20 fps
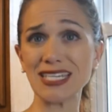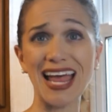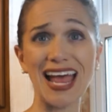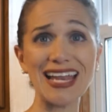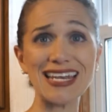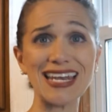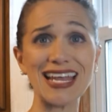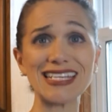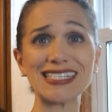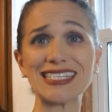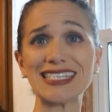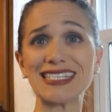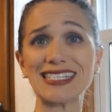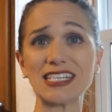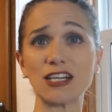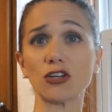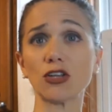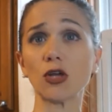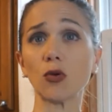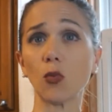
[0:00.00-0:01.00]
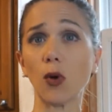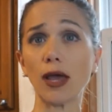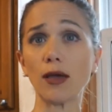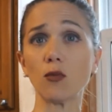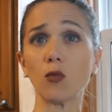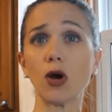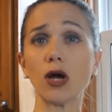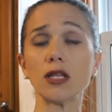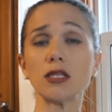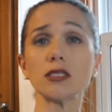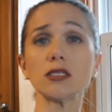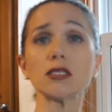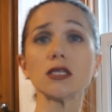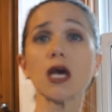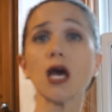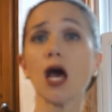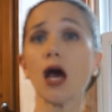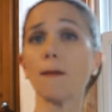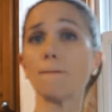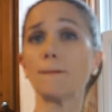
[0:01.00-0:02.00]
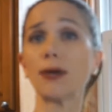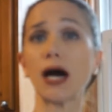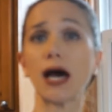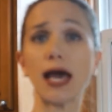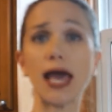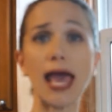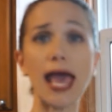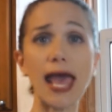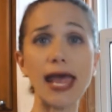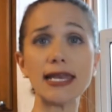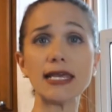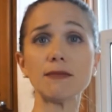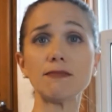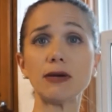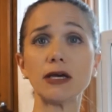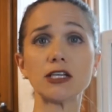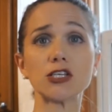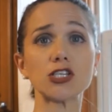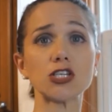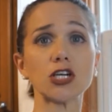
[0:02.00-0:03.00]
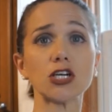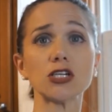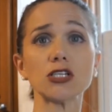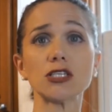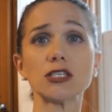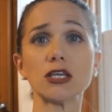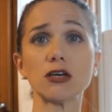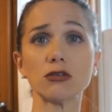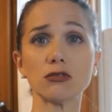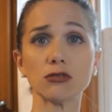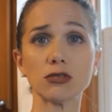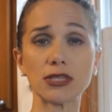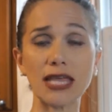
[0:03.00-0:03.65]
not necessarily white ones, but any pictures, though.